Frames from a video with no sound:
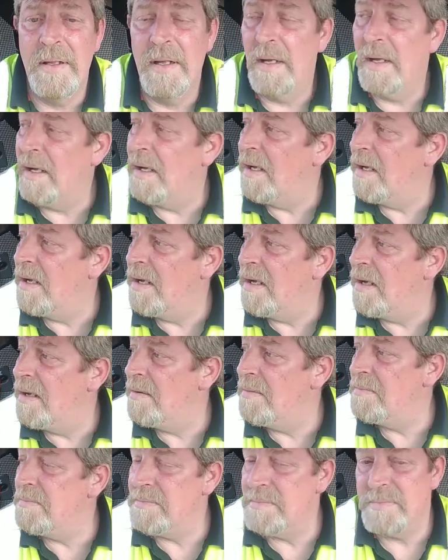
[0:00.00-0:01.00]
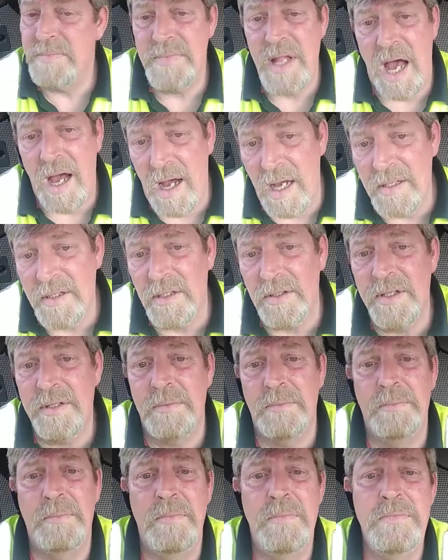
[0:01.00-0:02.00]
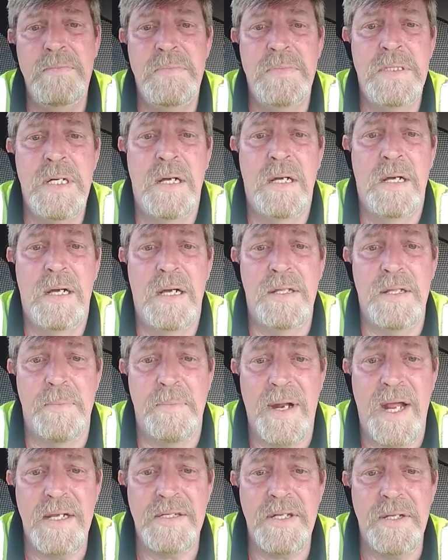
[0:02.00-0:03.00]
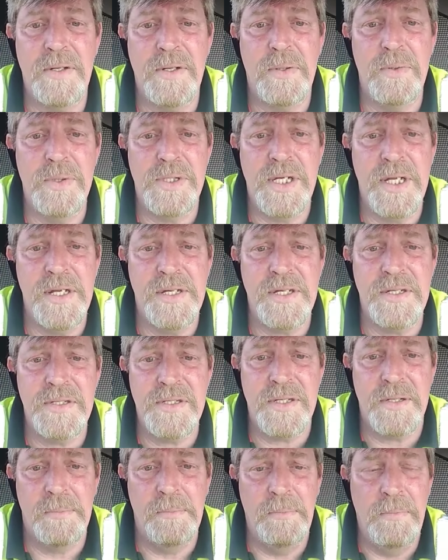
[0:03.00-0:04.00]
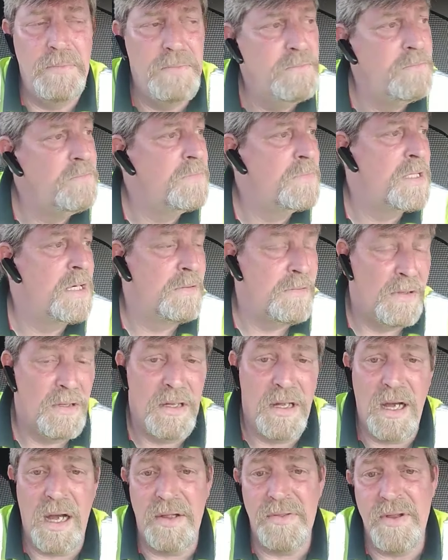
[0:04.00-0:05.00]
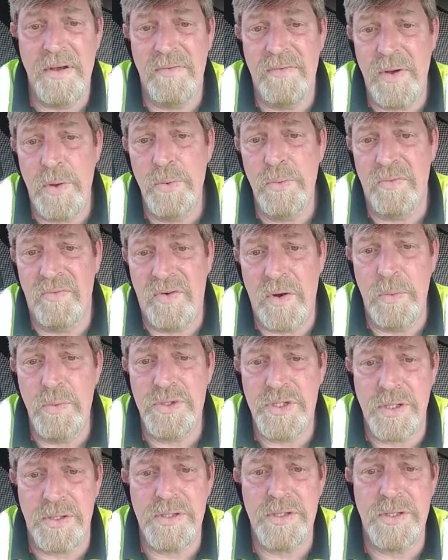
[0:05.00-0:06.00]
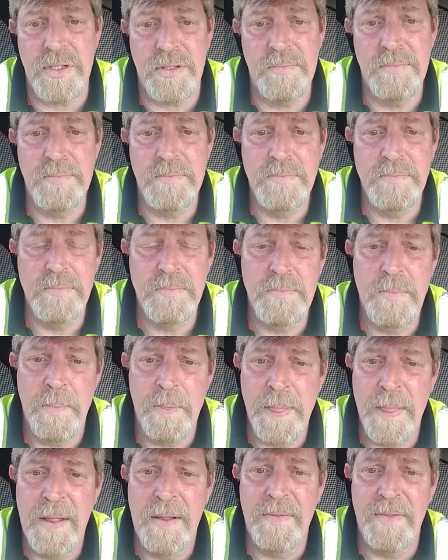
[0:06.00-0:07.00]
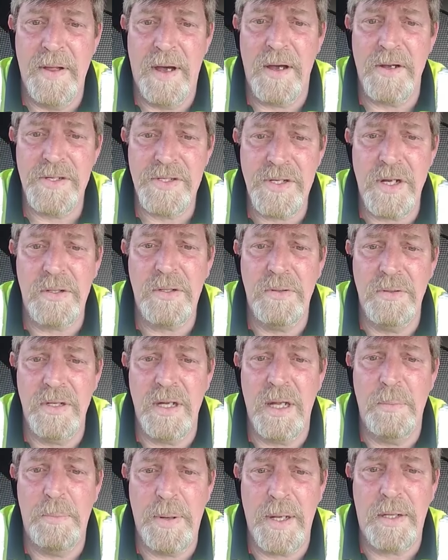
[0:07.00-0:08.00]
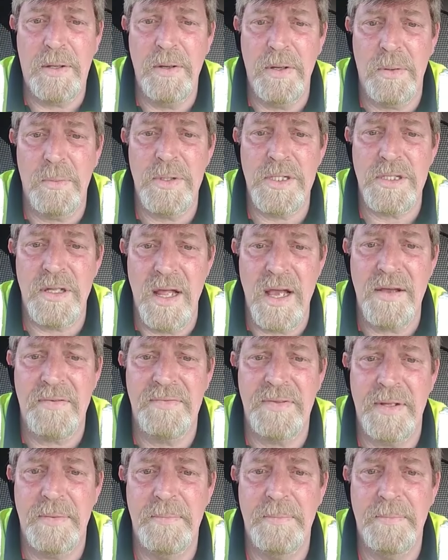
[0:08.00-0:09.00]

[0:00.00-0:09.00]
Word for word: um, the handling of the Brexit negotiations, and the vultures that are circling to pick out what's left.